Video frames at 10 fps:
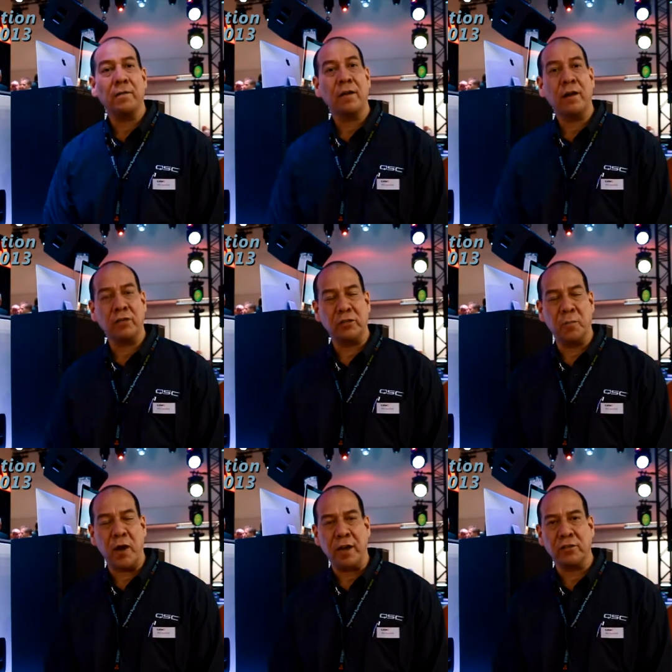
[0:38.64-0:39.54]
coverage
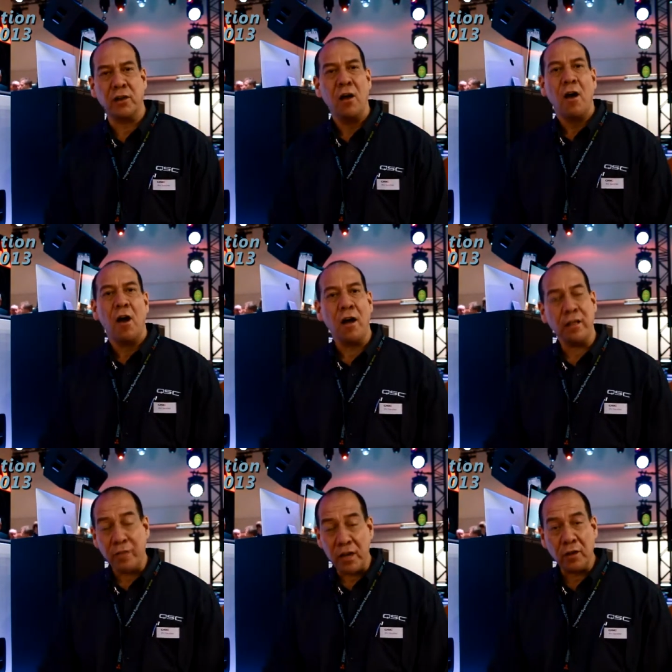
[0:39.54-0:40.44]
box.
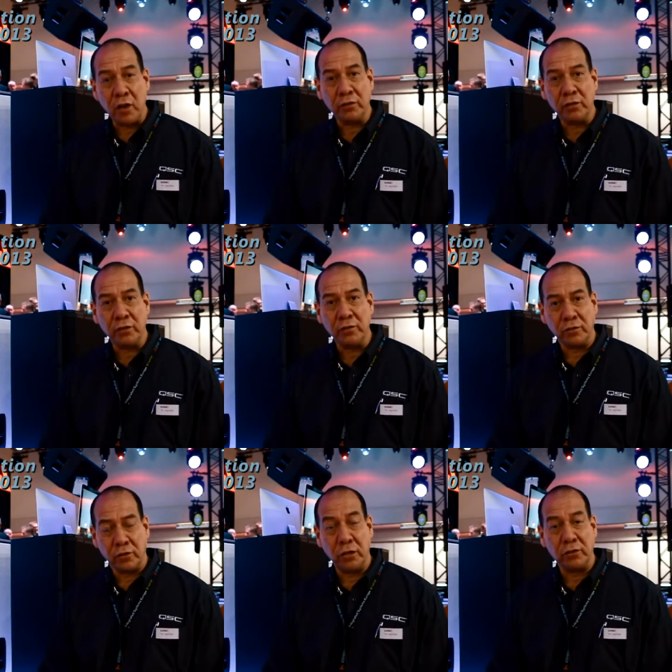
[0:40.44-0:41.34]
All of the enclosures
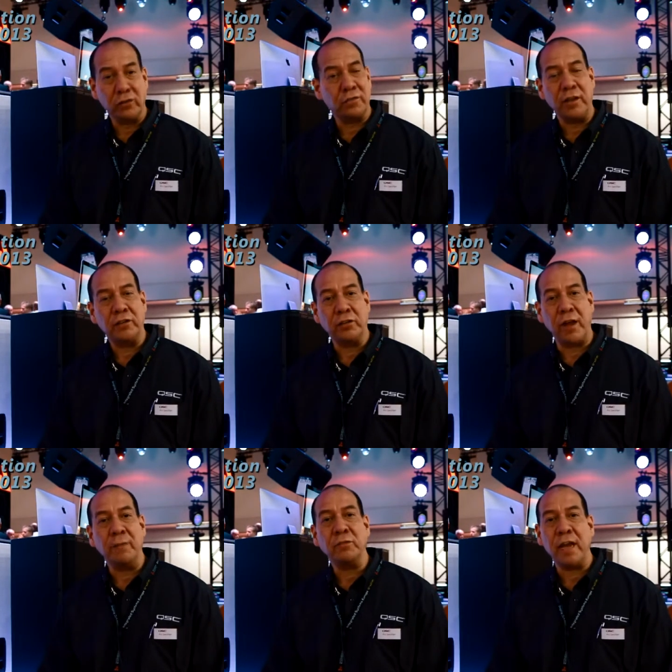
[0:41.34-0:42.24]
feature
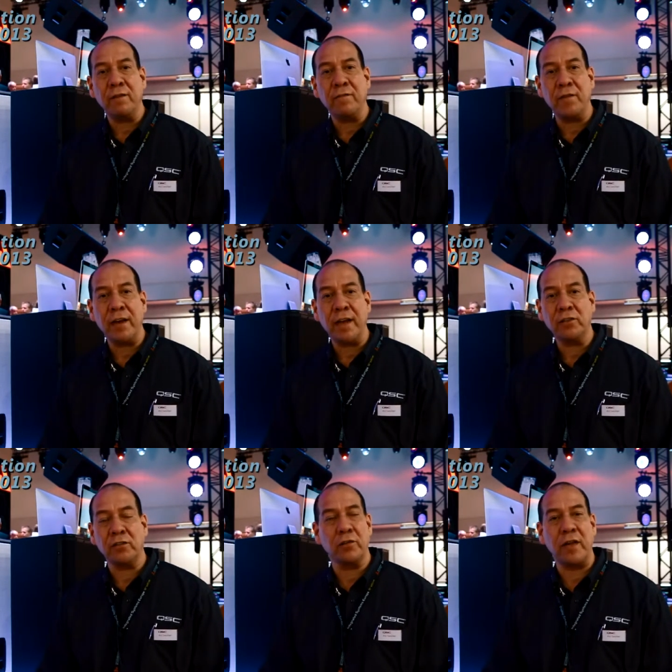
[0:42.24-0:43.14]
M10
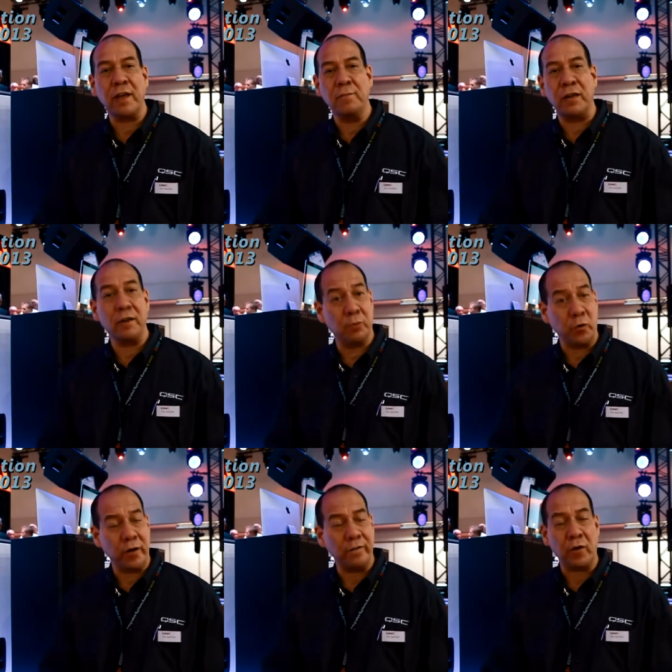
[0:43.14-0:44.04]
fittings, so they can be
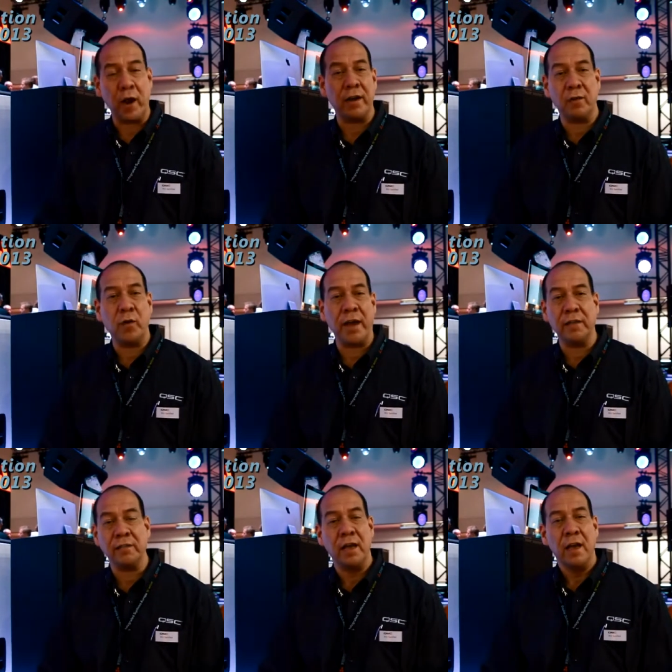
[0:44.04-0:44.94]
deployed in a variety of
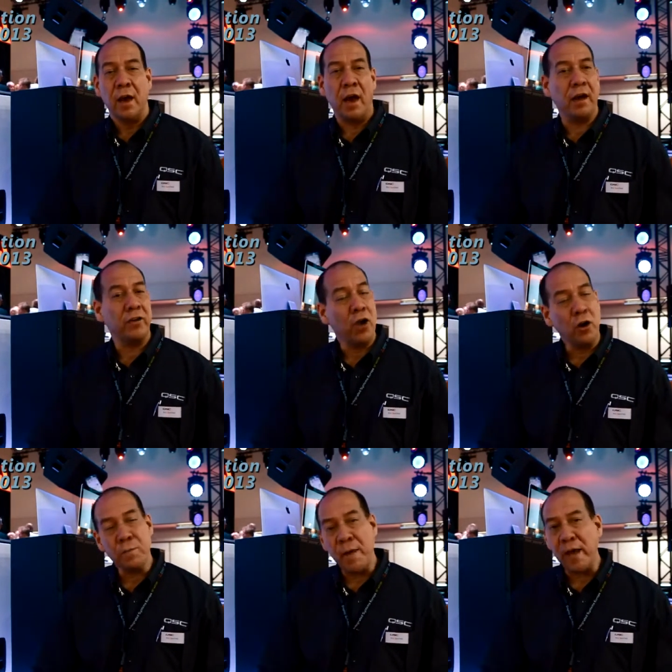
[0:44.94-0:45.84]
ways.
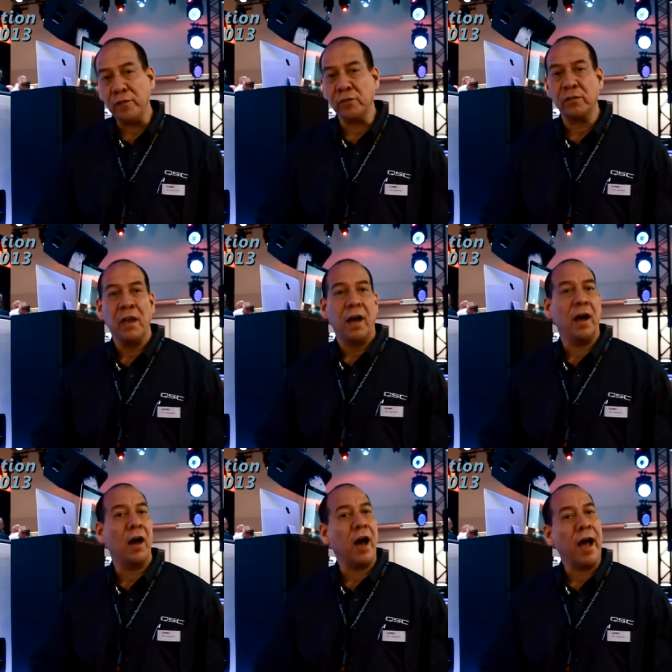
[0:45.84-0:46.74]
Yoke mounts,
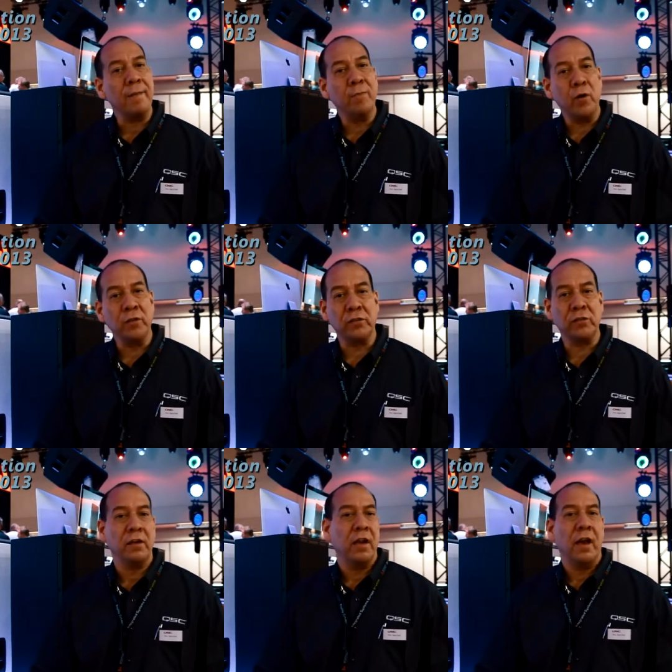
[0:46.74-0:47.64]
eye
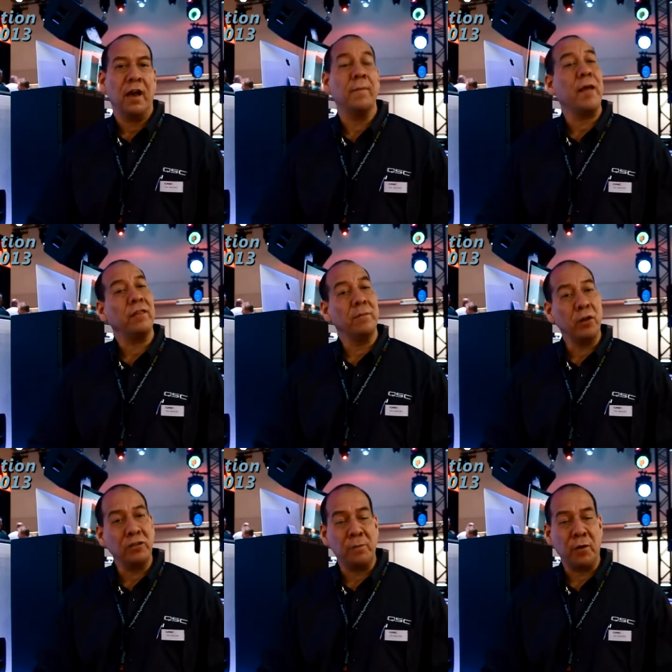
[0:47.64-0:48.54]
bolts, and the
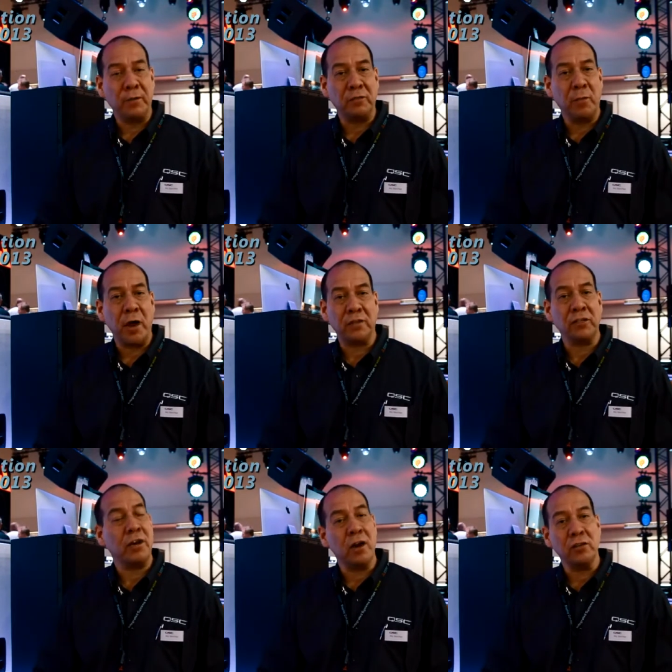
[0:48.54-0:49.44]
multi-purpose box
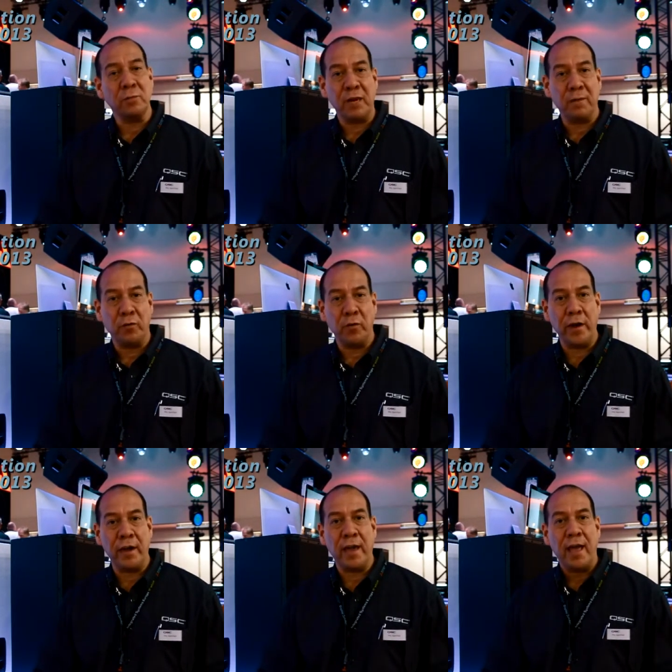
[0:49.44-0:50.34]
can also be
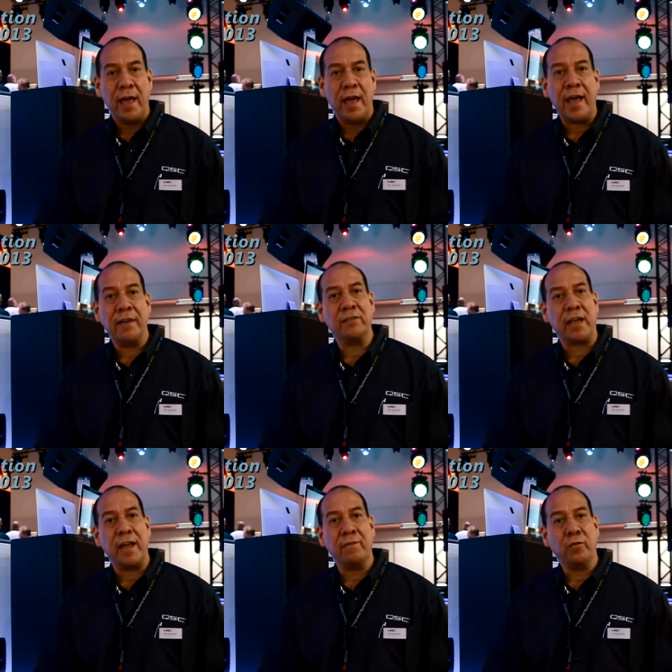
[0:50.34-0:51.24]
deployed as
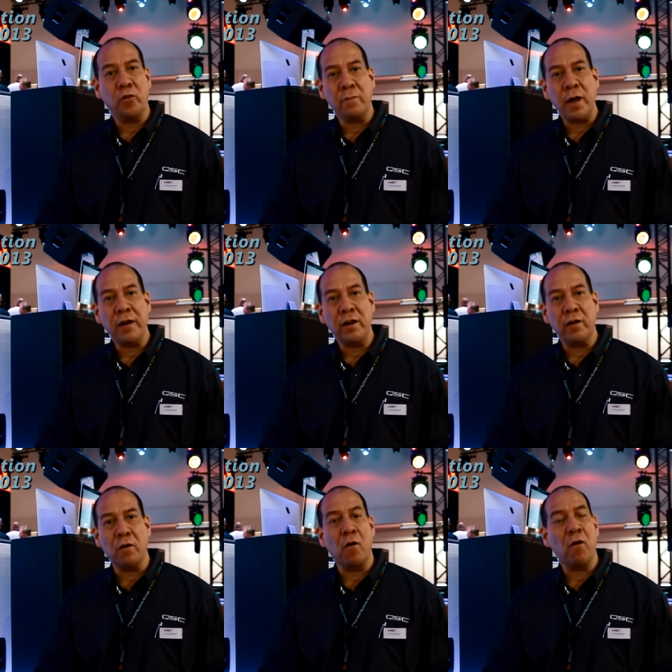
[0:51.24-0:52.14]
a floor
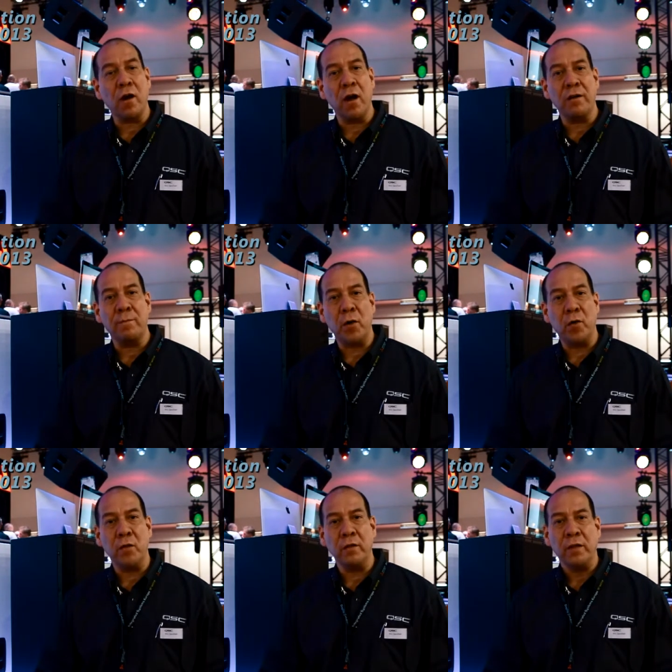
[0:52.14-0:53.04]
monitor or on a
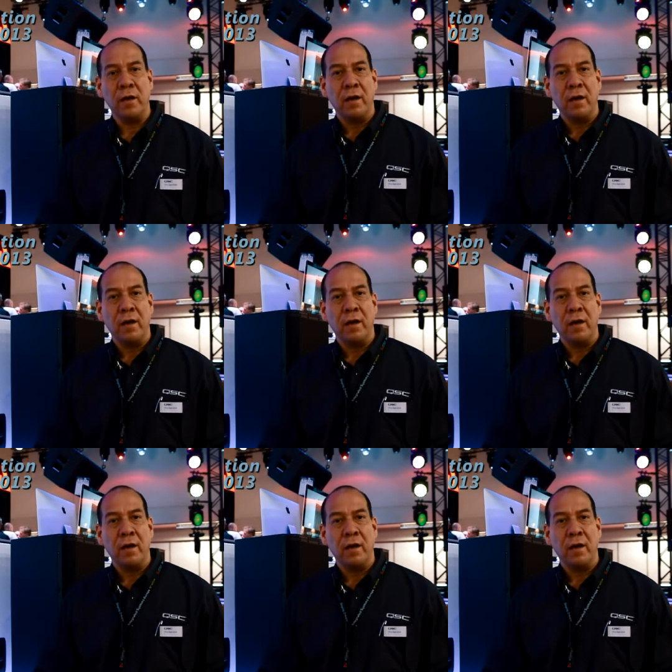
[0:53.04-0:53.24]
pole,